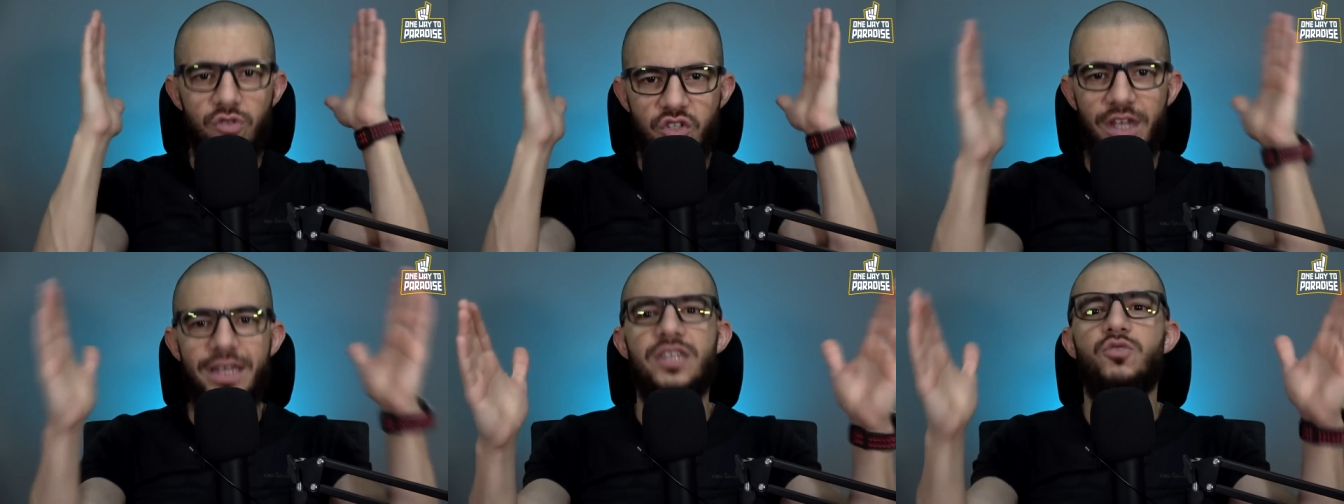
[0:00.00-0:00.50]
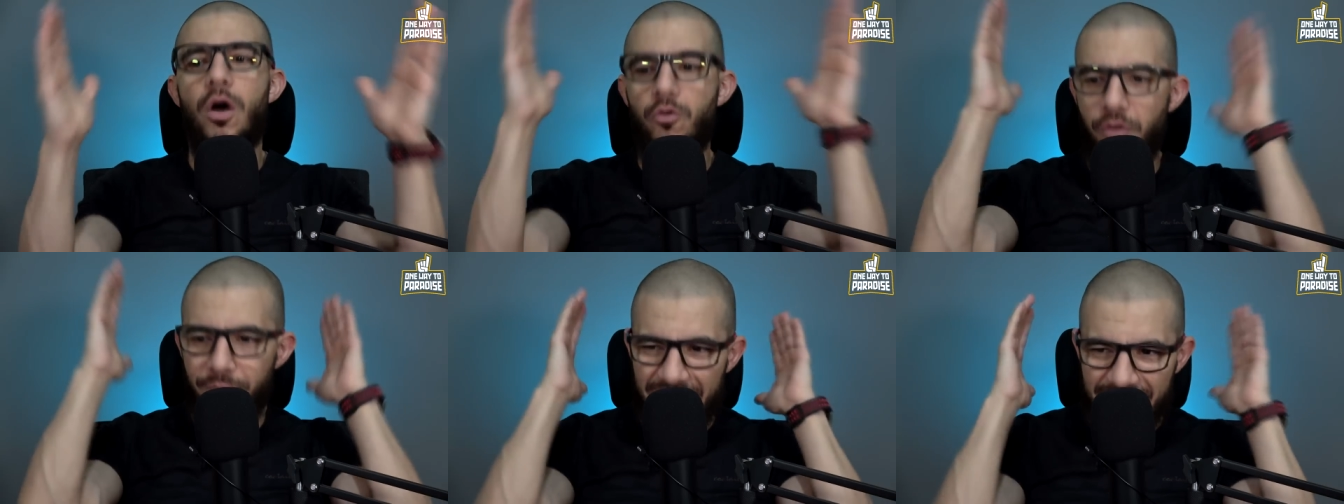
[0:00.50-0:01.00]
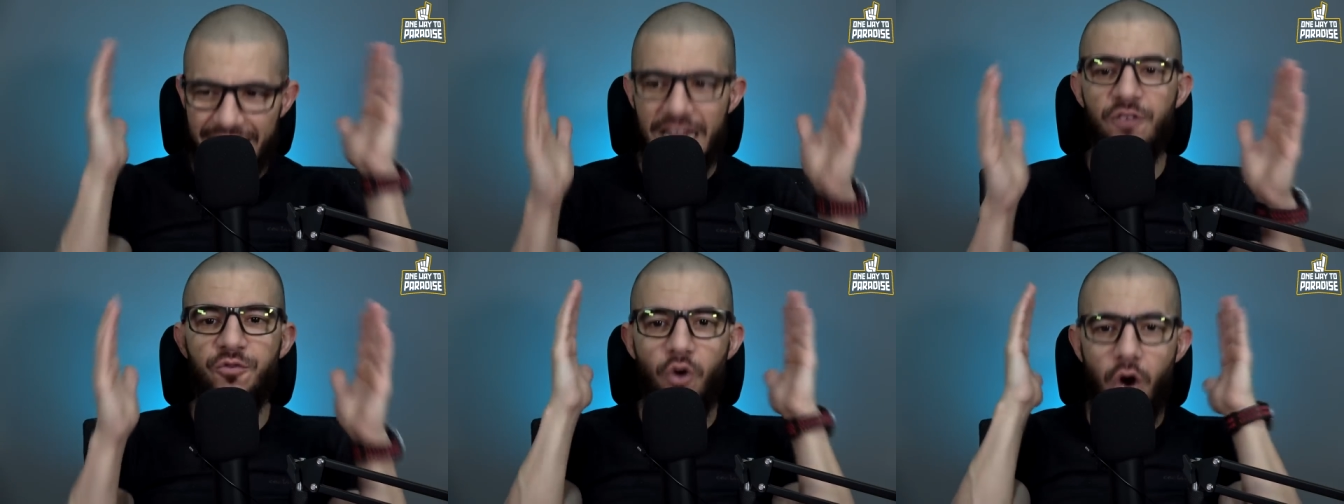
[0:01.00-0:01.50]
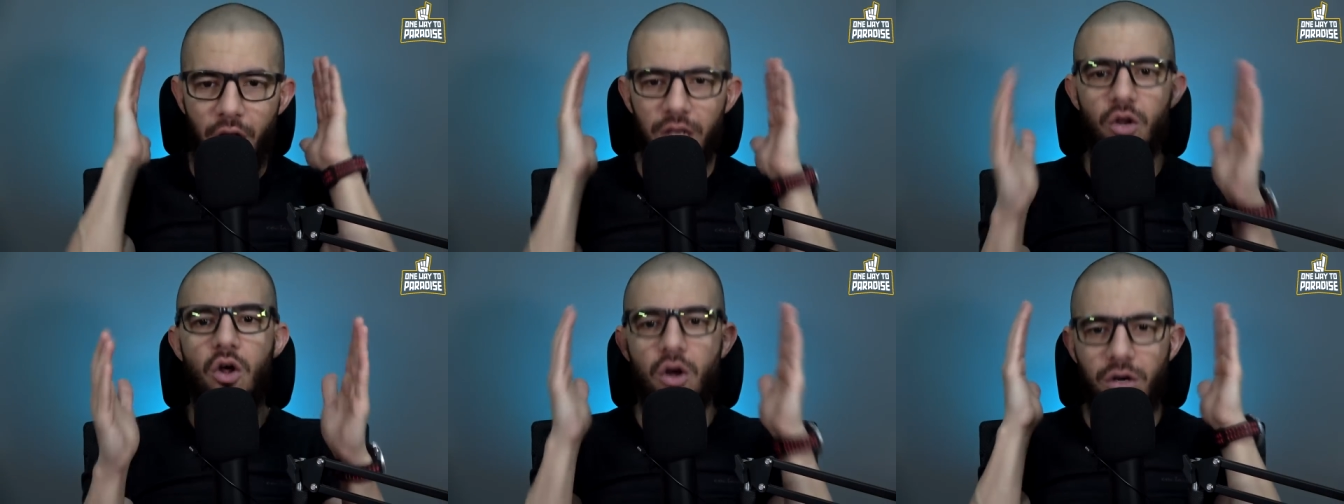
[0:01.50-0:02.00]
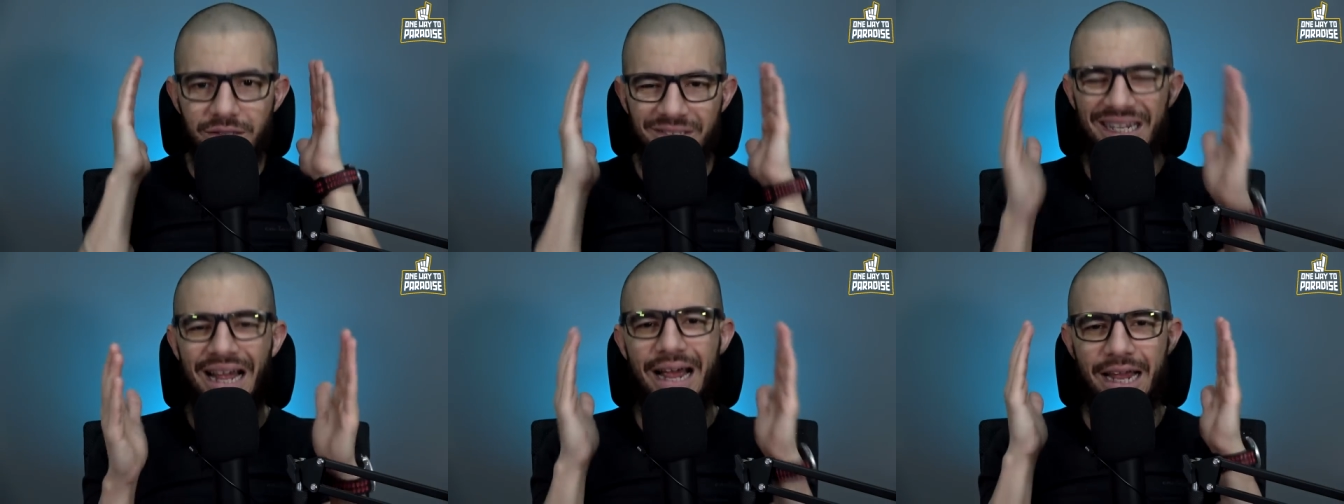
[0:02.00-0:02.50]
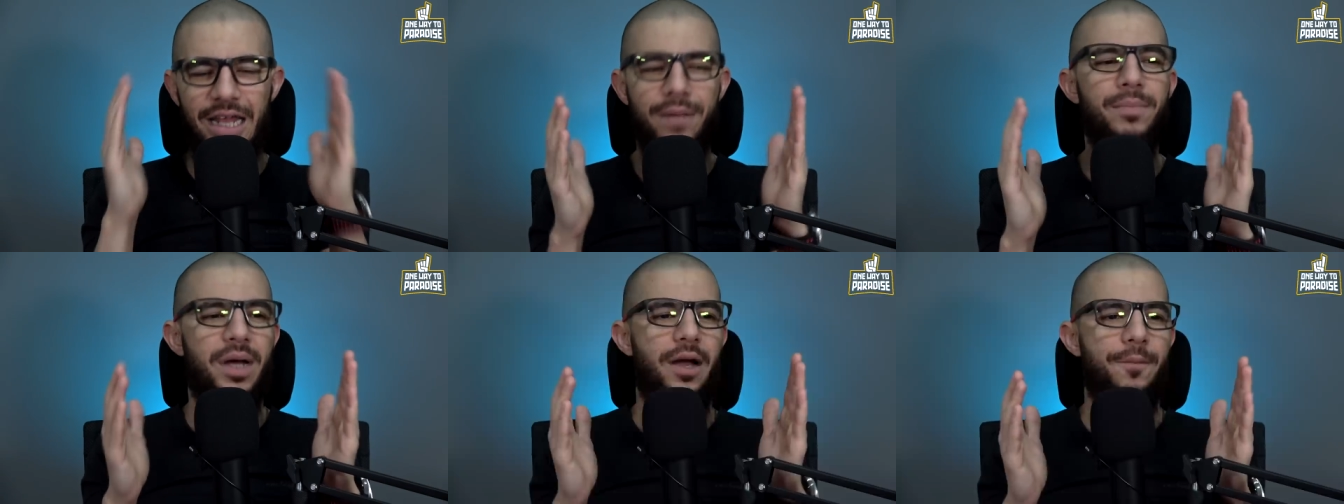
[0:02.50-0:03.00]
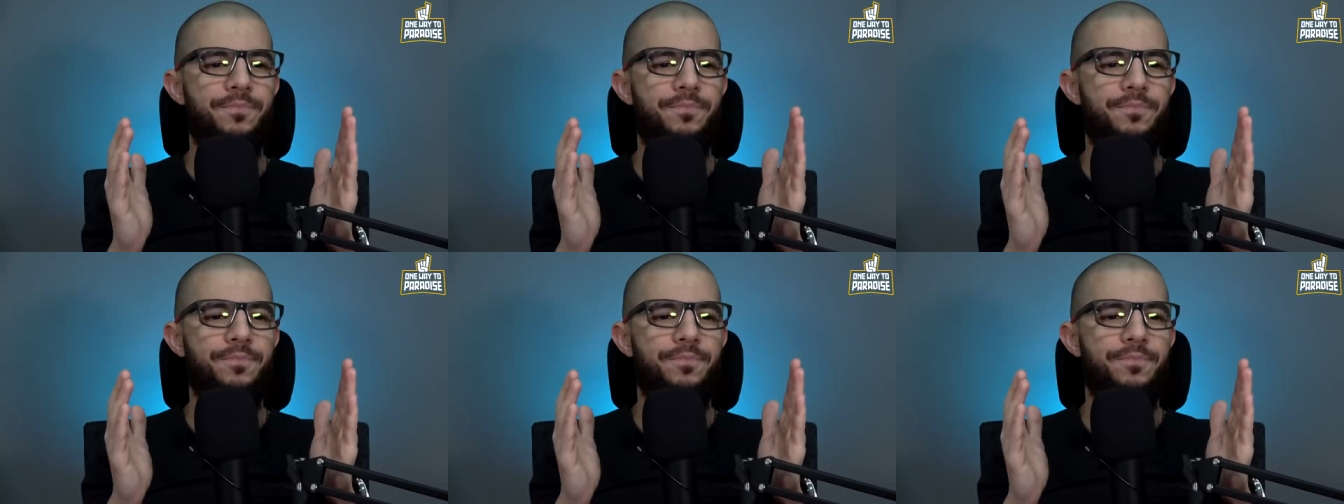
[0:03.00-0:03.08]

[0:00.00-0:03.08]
to say is what we've been saying for a long time.